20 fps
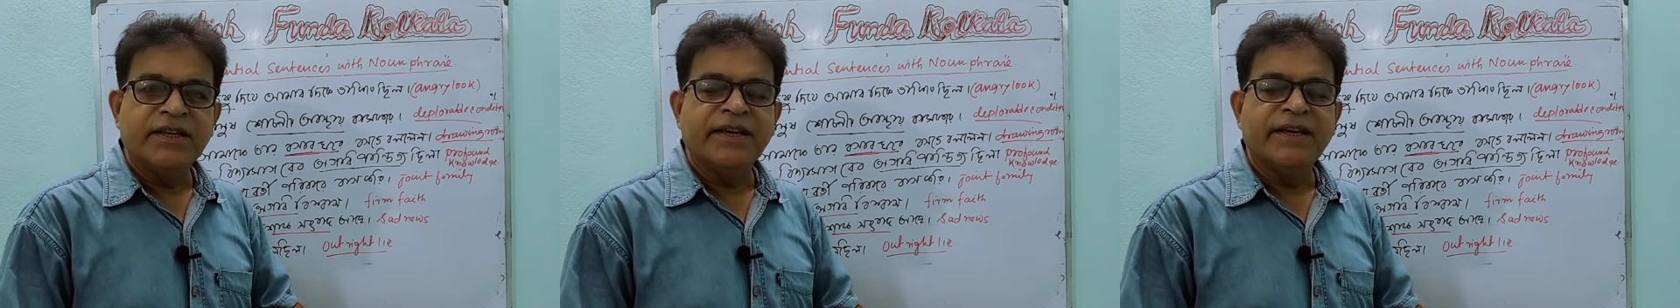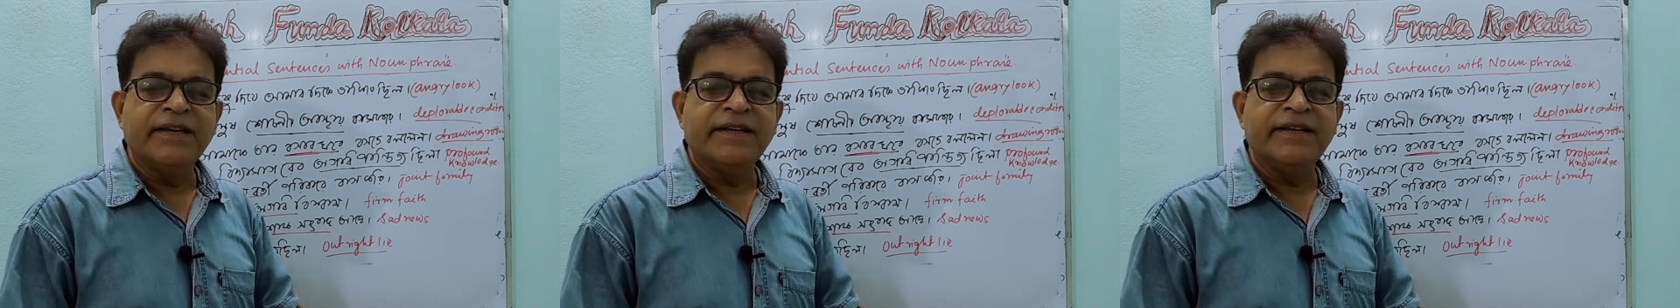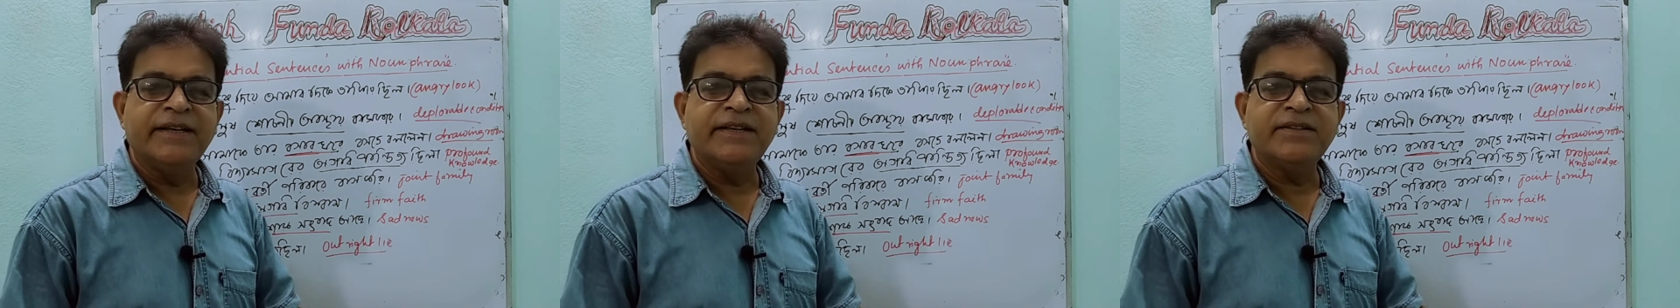
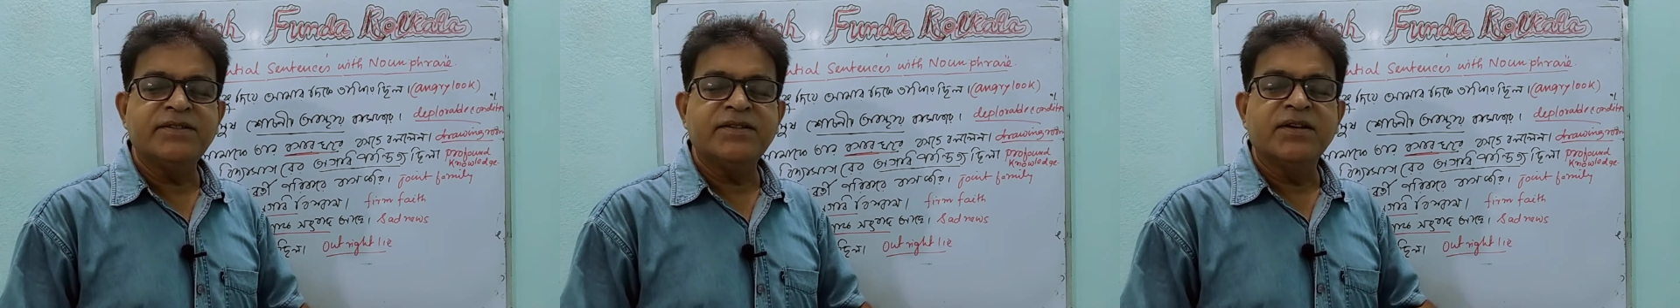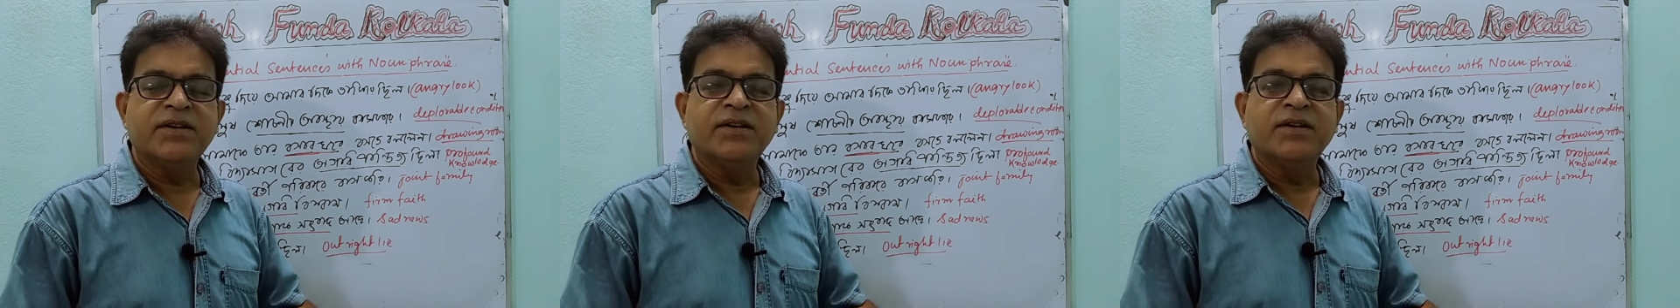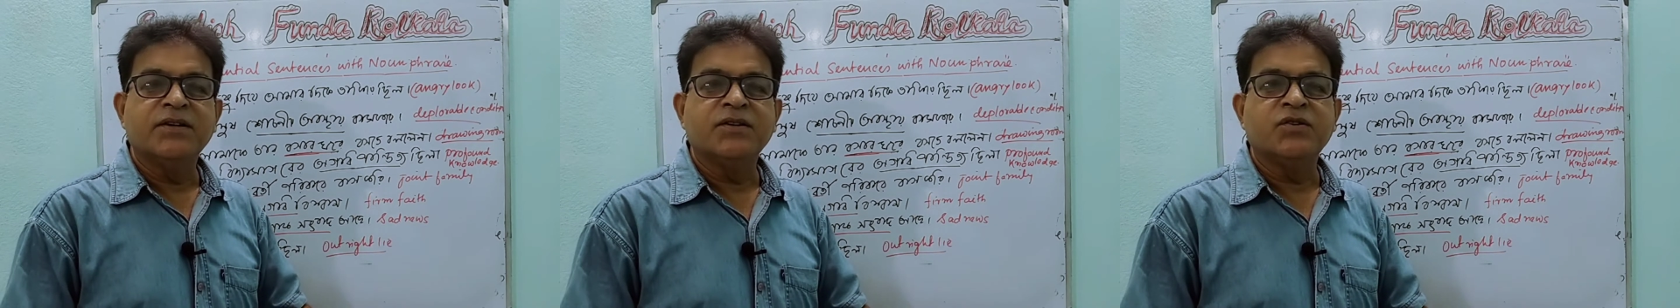in his
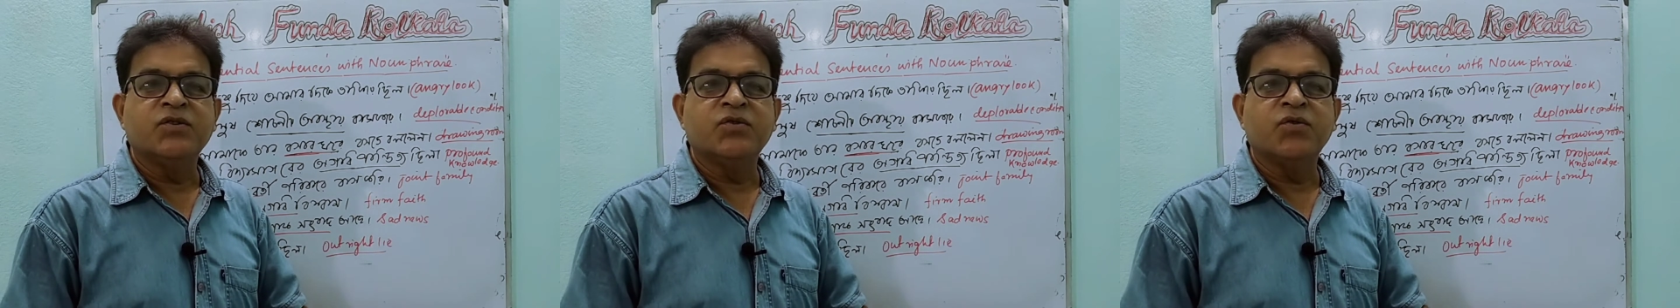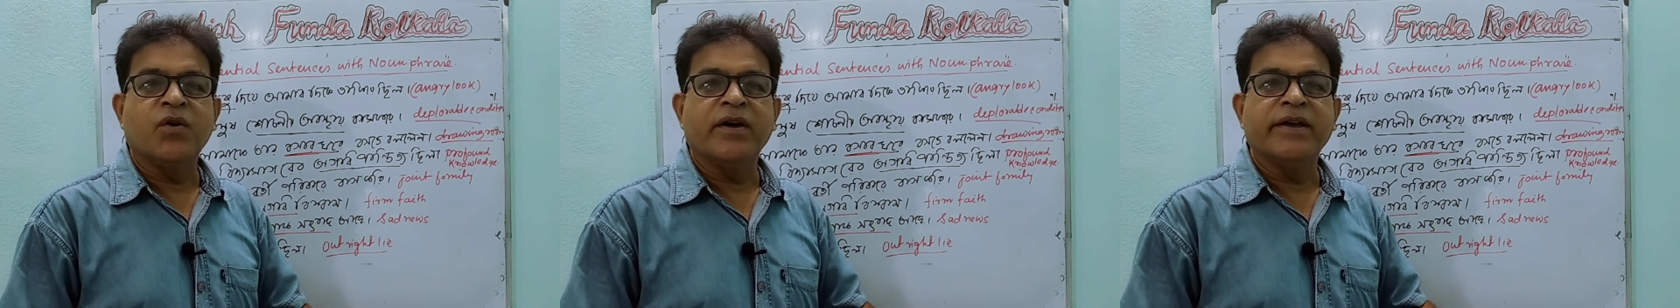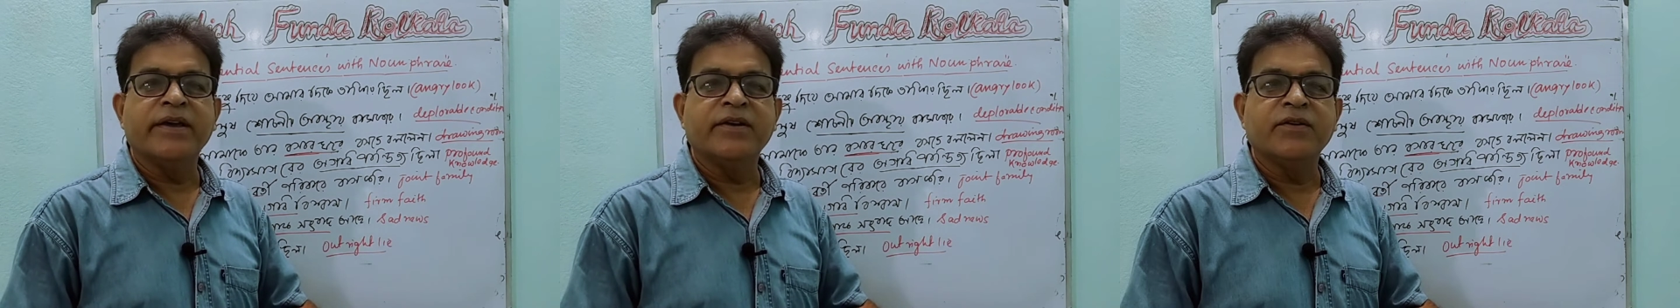
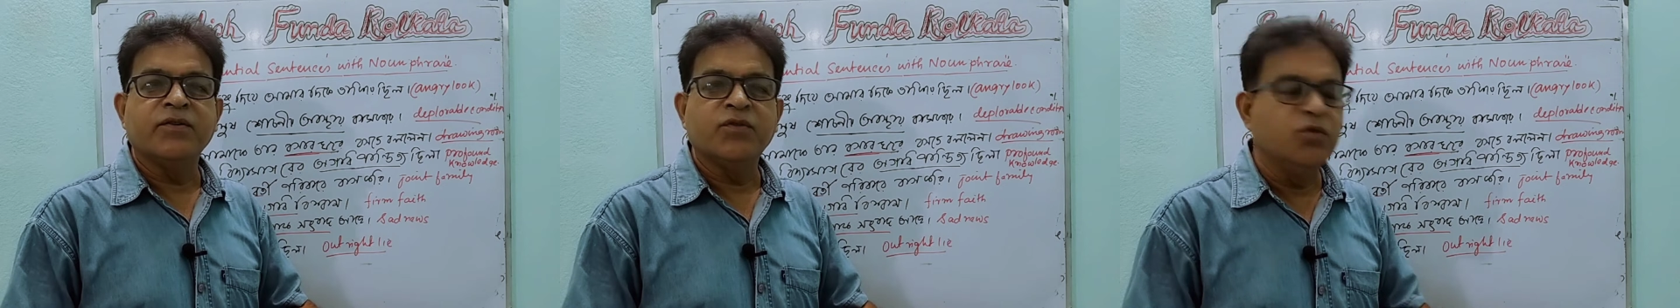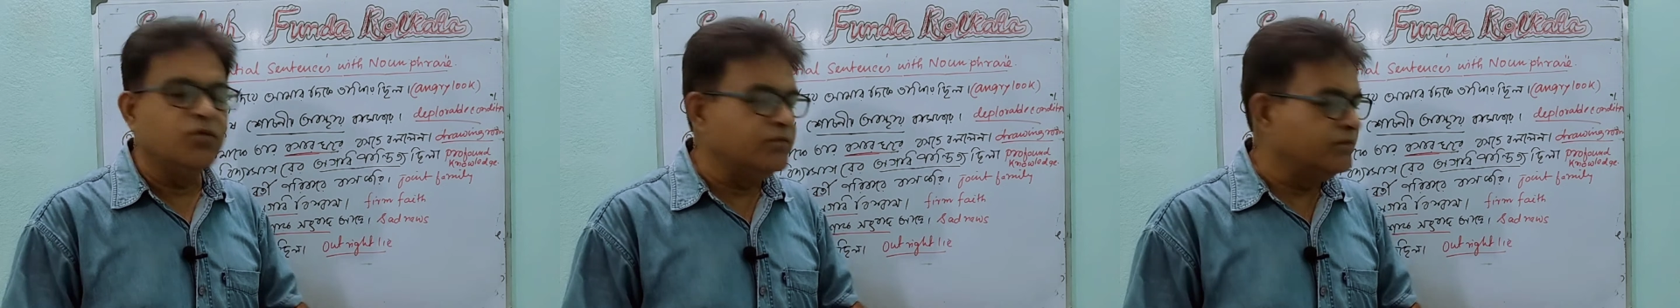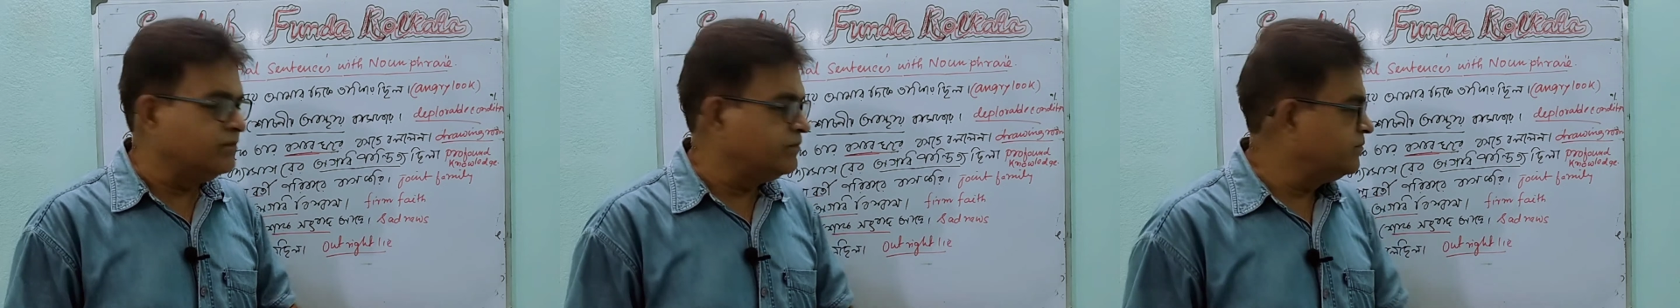drawing
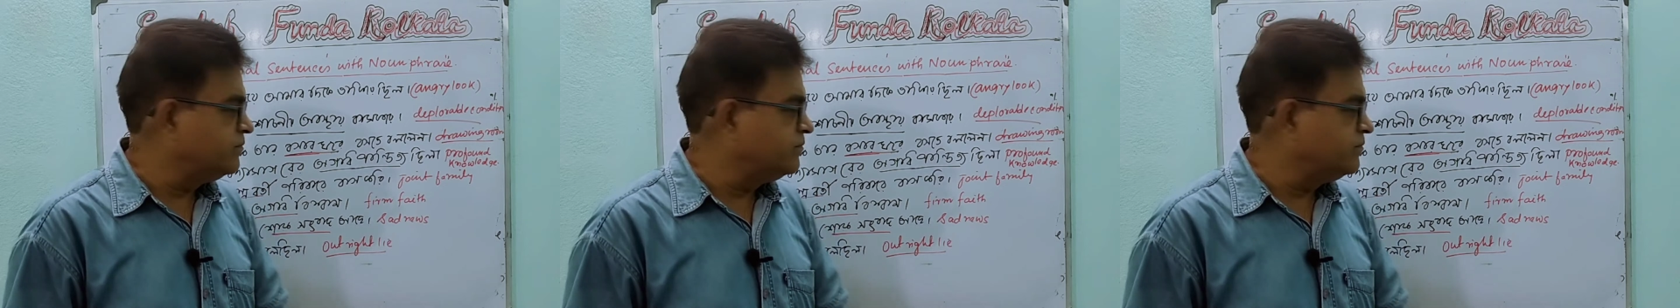room.